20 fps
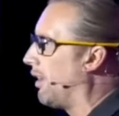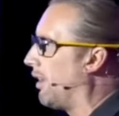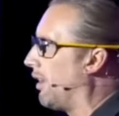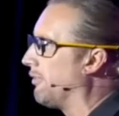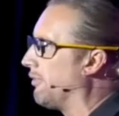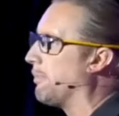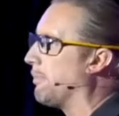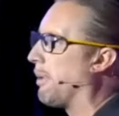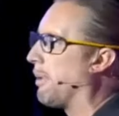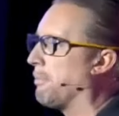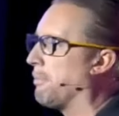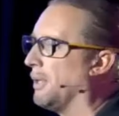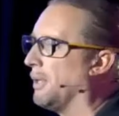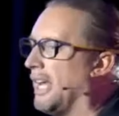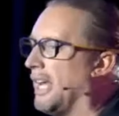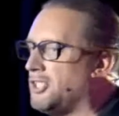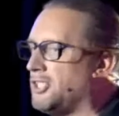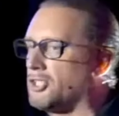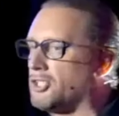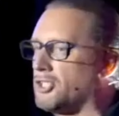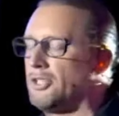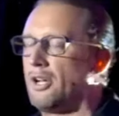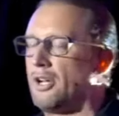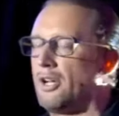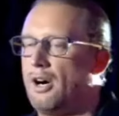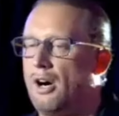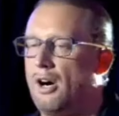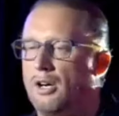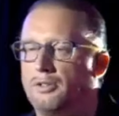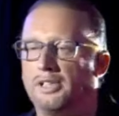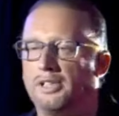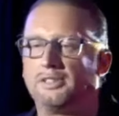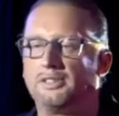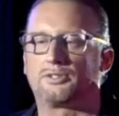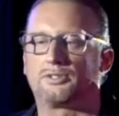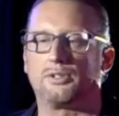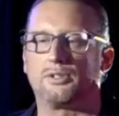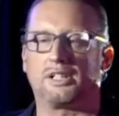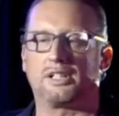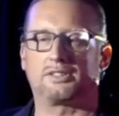of the population are
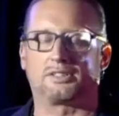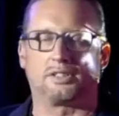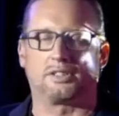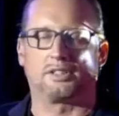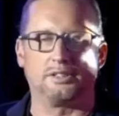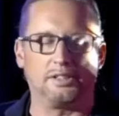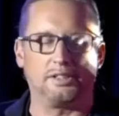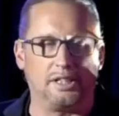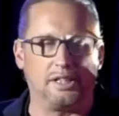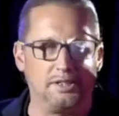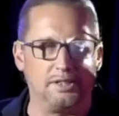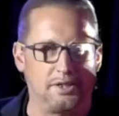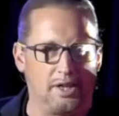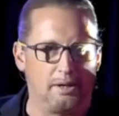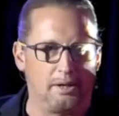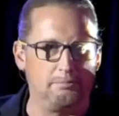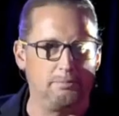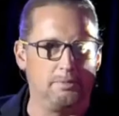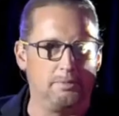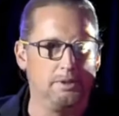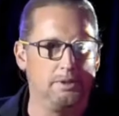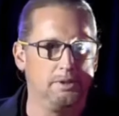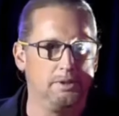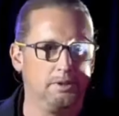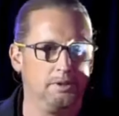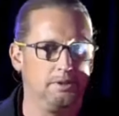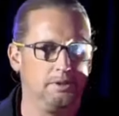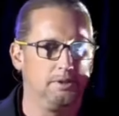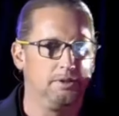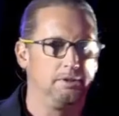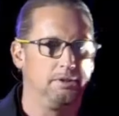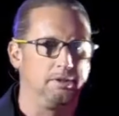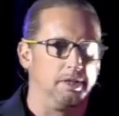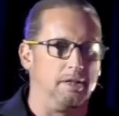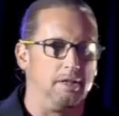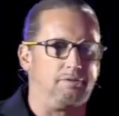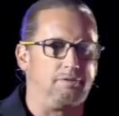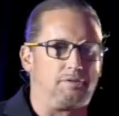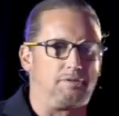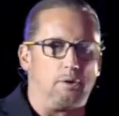interested in them.
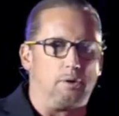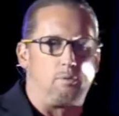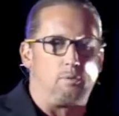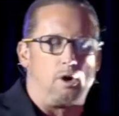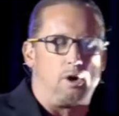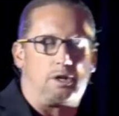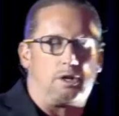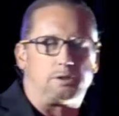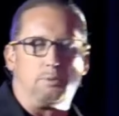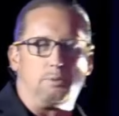If you work